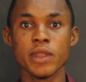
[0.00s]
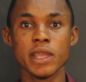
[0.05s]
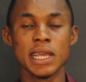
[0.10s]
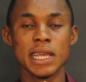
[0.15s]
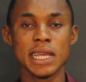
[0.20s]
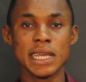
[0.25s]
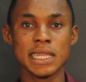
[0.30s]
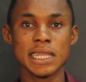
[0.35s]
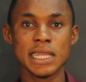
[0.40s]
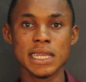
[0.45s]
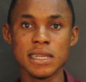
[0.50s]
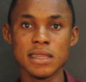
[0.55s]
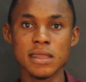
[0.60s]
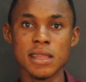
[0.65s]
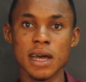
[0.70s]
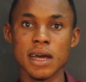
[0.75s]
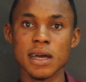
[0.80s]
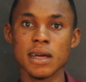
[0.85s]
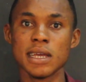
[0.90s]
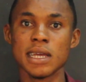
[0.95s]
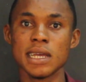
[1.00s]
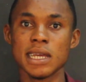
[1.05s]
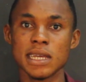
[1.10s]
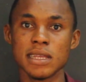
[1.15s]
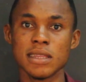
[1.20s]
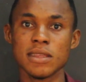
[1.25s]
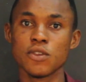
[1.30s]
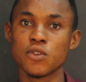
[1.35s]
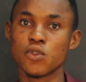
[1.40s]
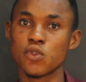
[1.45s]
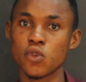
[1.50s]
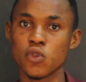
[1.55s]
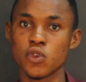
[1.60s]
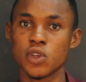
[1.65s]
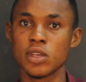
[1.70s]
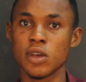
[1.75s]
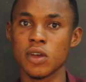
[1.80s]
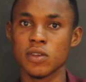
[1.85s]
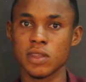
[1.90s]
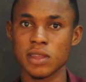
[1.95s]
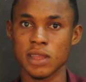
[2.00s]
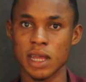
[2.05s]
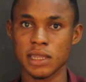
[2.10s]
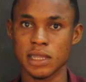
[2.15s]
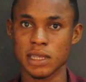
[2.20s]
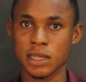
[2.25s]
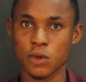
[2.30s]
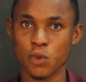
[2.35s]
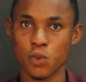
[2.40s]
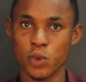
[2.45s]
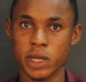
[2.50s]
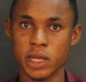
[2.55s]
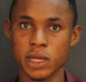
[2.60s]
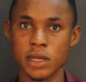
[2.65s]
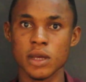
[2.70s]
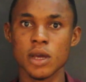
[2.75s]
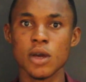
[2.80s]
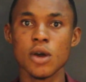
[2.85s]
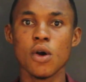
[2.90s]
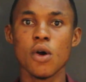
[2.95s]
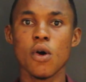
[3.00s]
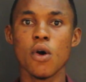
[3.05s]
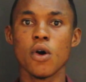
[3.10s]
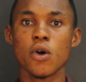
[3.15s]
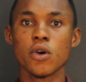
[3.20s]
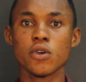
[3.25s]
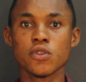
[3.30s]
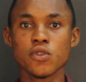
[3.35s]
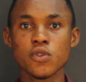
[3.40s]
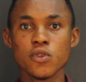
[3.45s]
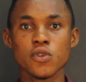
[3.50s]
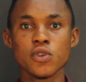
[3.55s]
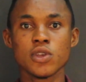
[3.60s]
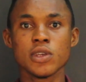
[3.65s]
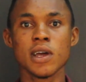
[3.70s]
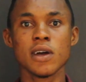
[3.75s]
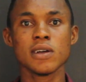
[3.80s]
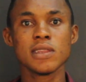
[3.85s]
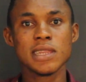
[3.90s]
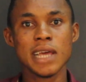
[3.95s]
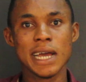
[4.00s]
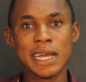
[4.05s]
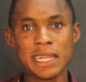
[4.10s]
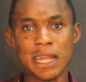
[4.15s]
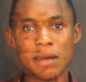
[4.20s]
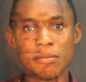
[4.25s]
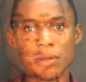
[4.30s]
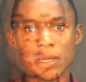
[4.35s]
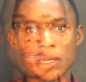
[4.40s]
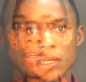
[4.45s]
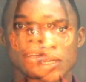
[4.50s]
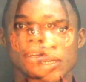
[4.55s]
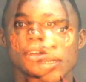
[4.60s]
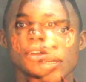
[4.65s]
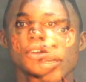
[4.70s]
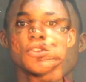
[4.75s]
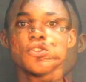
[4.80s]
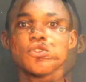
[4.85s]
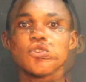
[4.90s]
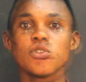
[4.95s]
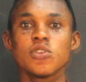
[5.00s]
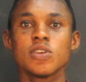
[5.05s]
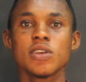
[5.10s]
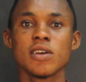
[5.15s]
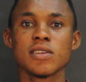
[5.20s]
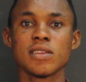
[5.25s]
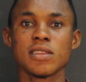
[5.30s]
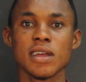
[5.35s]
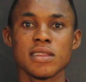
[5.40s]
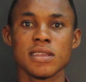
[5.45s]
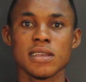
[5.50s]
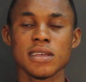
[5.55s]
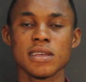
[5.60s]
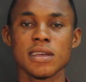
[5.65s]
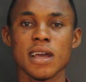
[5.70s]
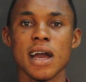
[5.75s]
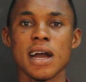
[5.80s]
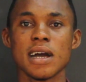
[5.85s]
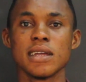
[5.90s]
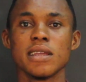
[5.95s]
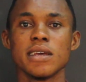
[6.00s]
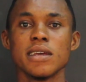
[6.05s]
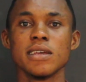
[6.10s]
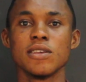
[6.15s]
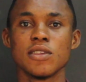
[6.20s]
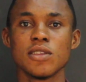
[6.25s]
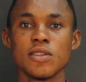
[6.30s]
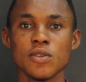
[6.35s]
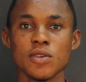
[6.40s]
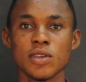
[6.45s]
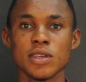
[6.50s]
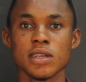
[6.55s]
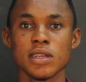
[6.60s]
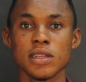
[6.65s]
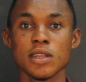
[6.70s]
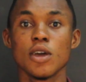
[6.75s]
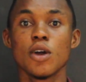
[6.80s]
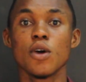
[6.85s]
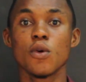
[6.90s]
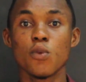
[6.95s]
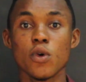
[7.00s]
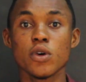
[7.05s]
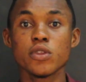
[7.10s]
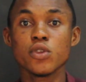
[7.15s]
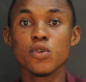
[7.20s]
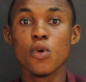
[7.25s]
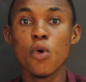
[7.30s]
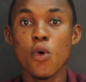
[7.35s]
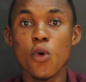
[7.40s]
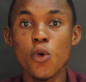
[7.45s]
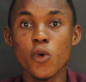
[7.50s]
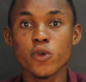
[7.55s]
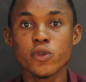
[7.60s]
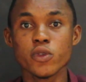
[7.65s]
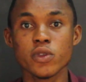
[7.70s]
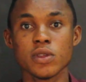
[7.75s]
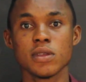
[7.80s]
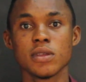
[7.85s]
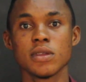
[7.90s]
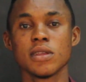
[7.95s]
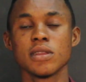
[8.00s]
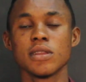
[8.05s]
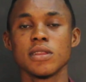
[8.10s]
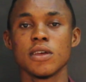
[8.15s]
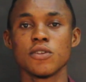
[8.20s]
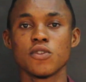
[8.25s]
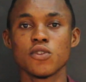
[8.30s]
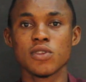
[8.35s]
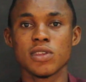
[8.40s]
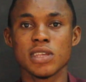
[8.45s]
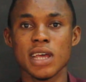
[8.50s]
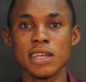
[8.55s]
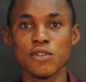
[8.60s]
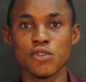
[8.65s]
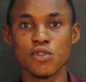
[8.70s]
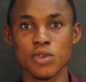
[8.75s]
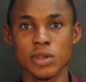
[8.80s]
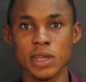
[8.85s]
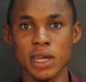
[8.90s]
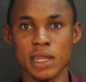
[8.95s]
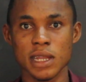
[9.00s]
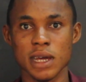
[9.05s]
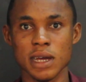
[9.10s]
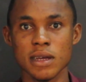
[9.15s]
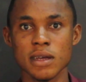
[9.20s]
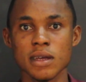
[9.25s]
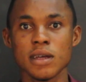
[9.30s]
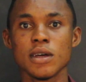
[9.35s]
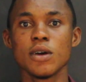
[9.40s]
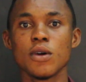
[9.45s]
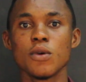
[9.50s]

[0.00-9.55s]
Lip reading: in either its social static way or social dynamic. Social static are the institution, what holds the society together,